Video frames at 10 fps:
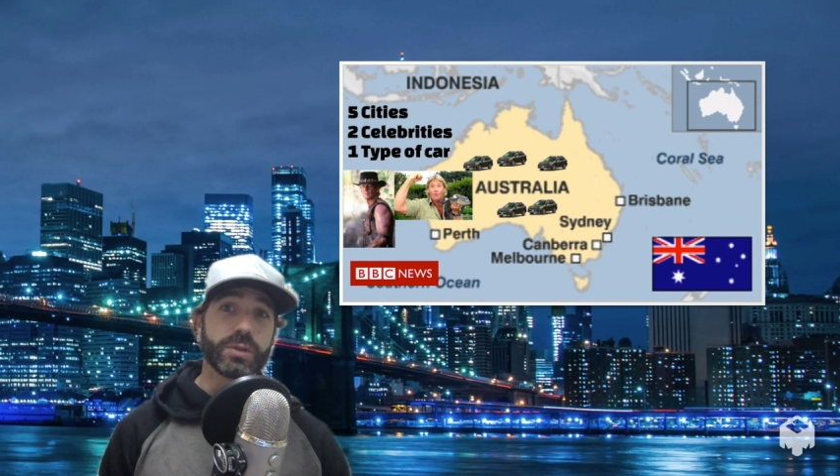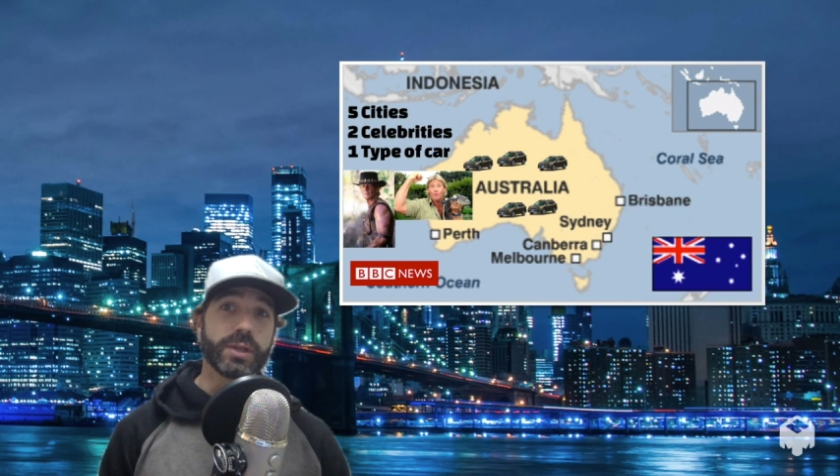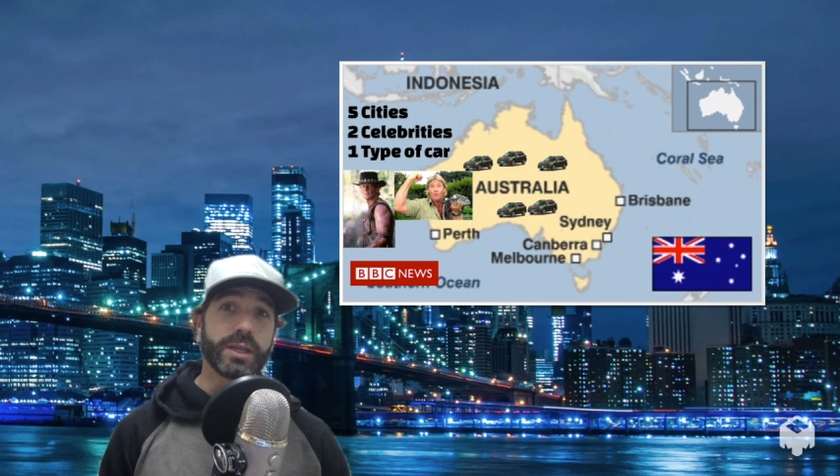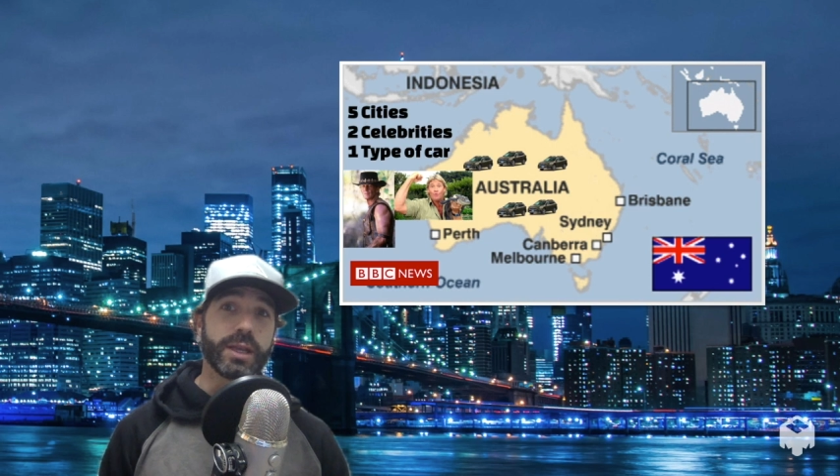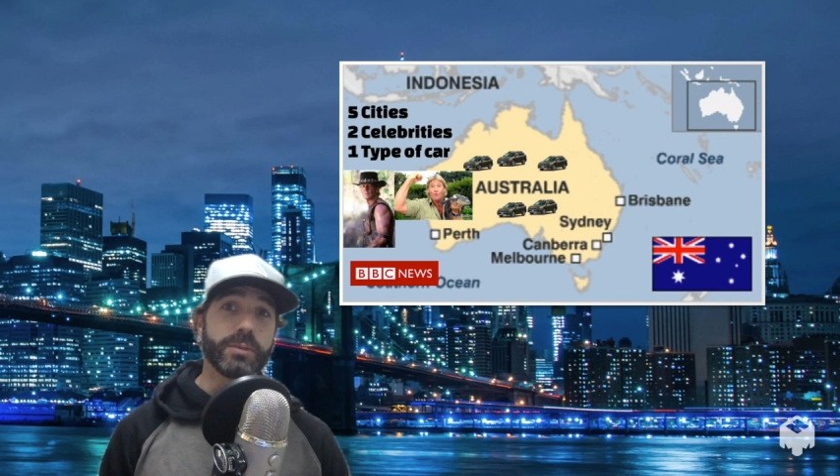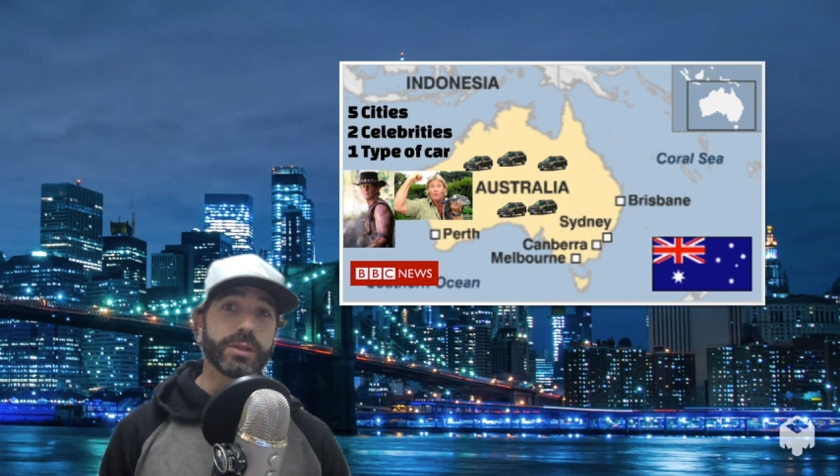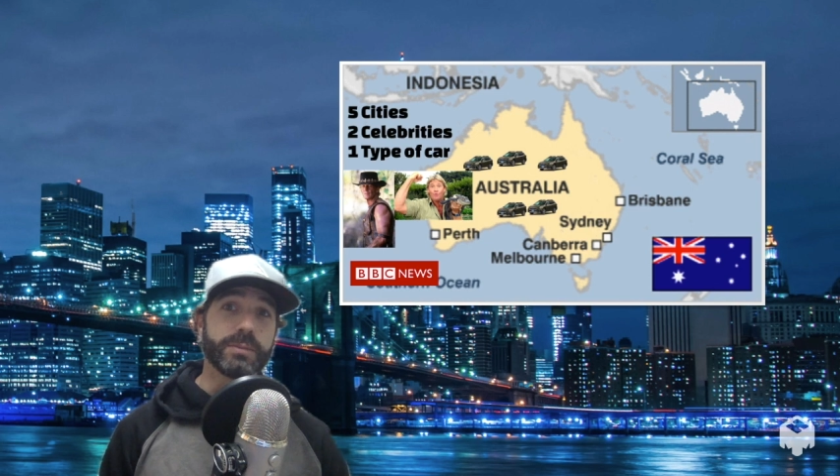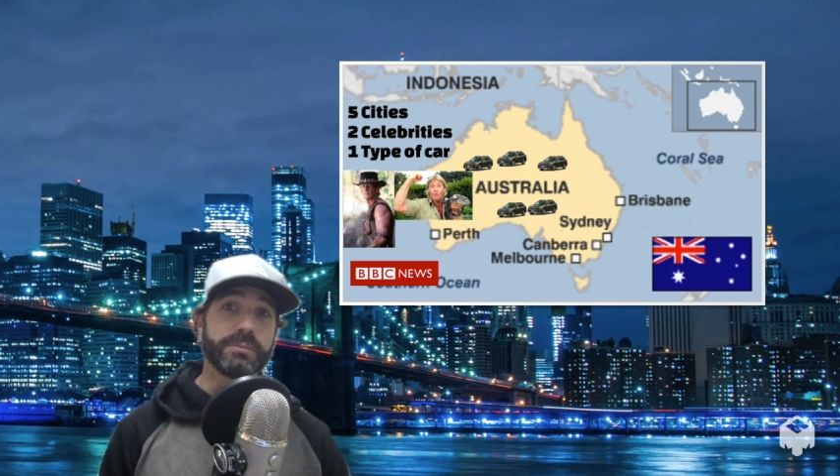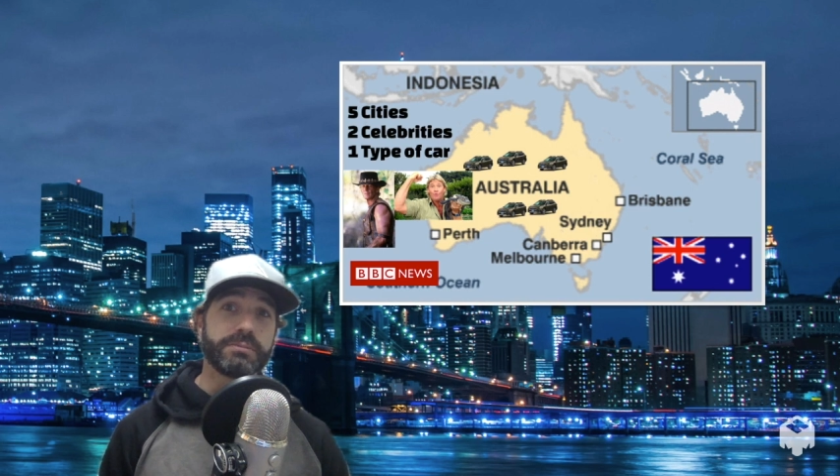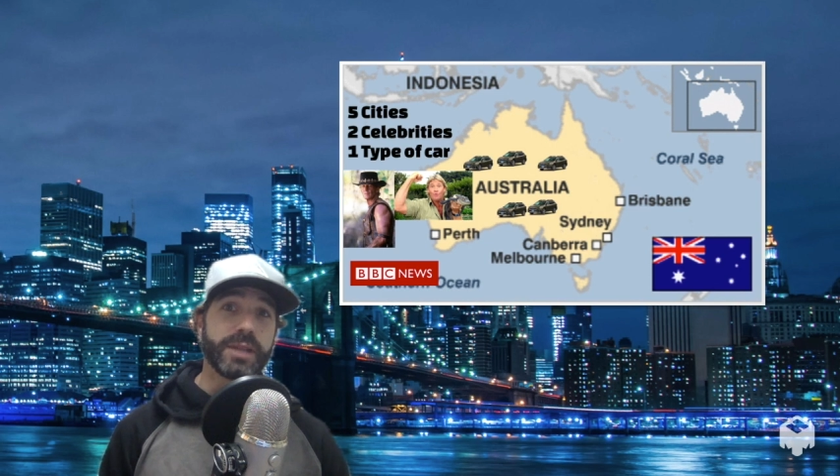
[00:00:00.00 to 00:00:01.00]
only able
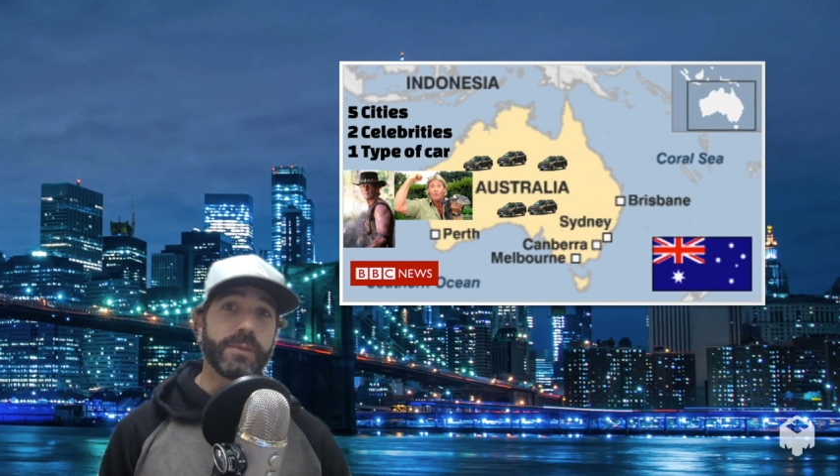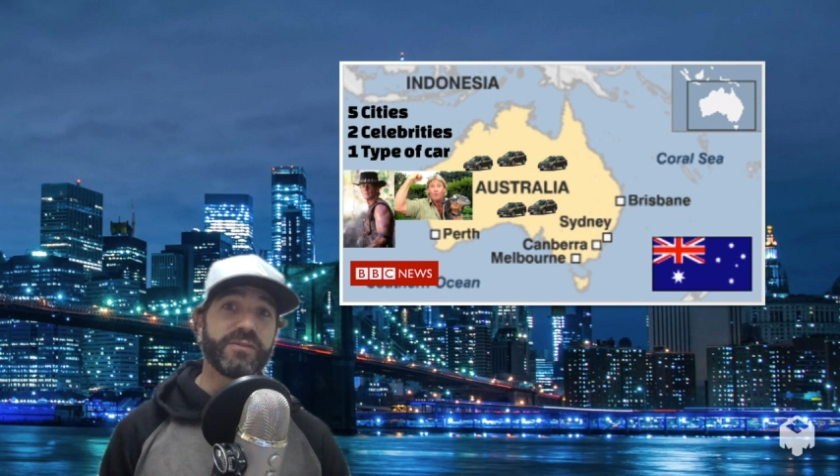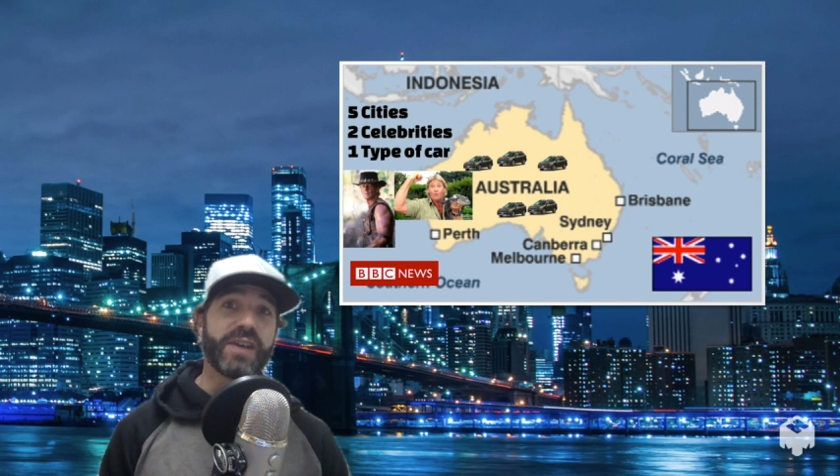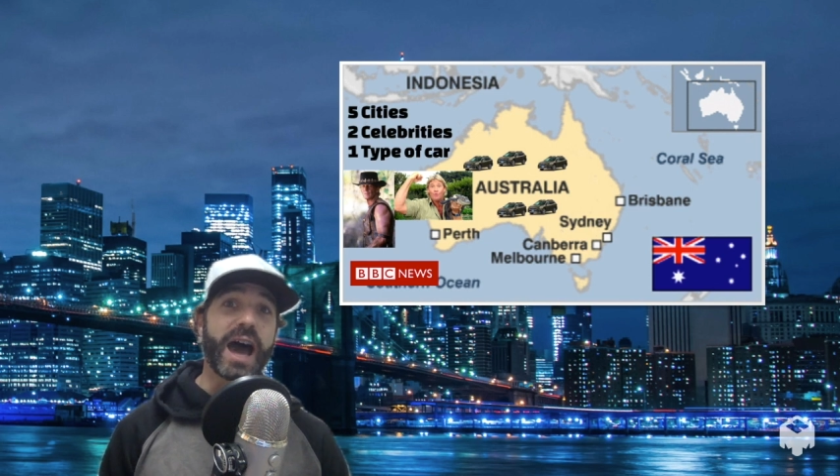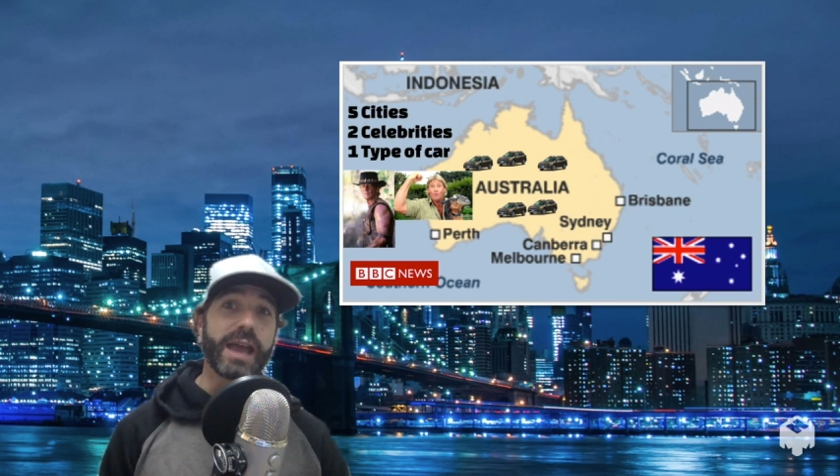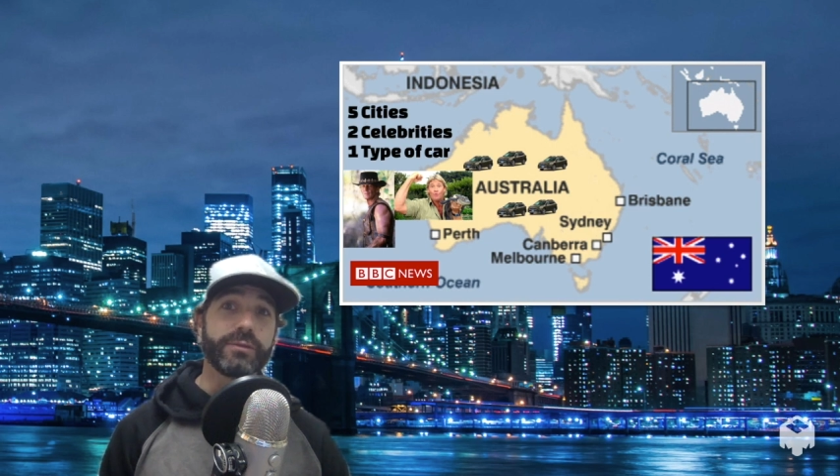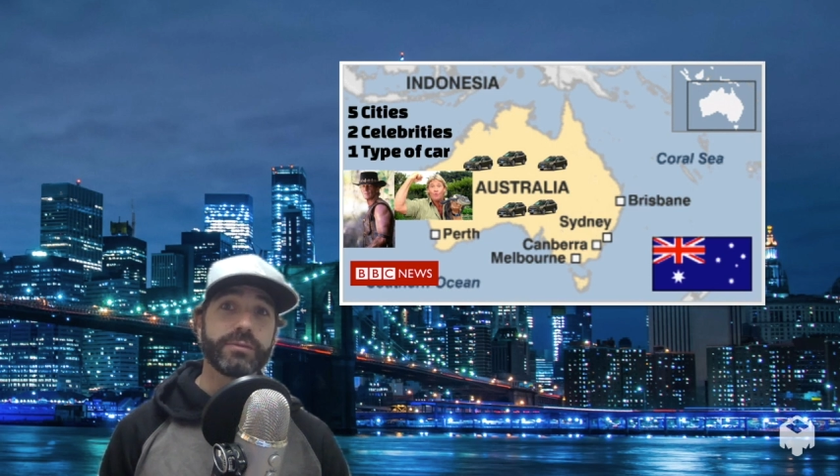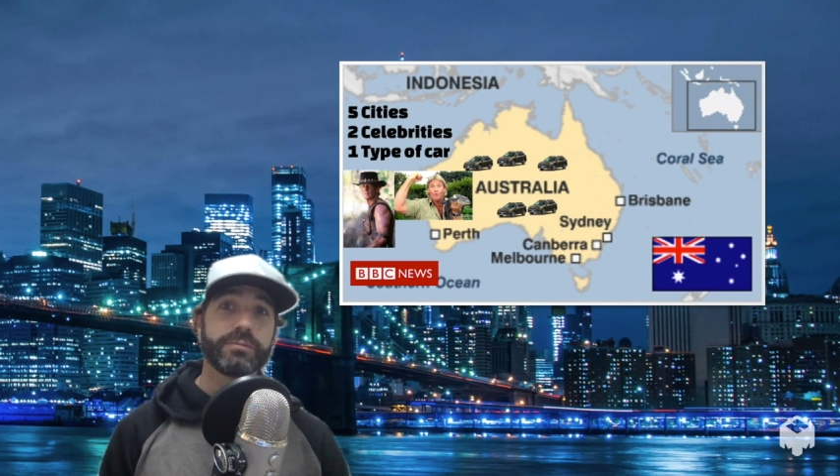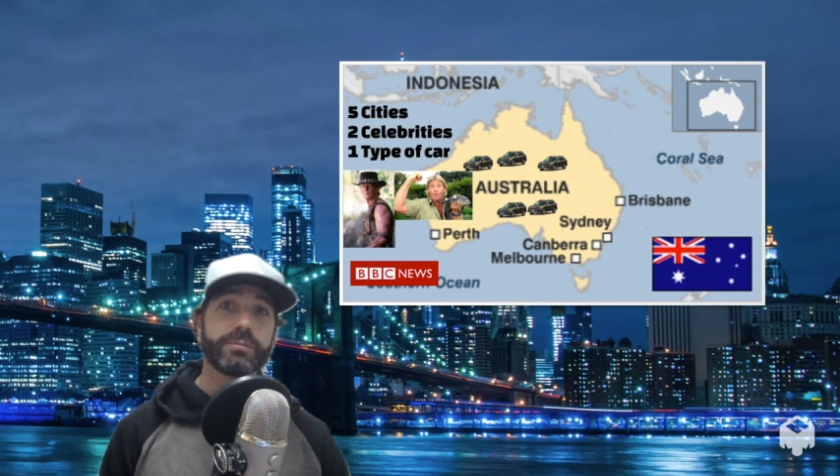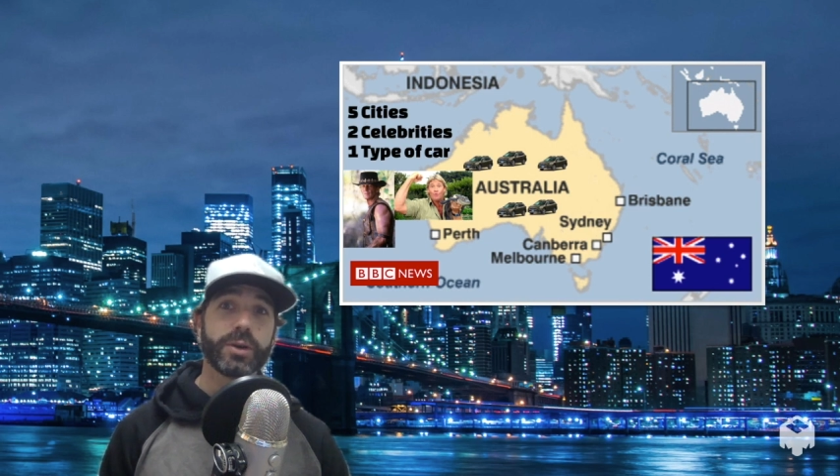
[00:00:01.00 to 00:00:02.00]
to name five.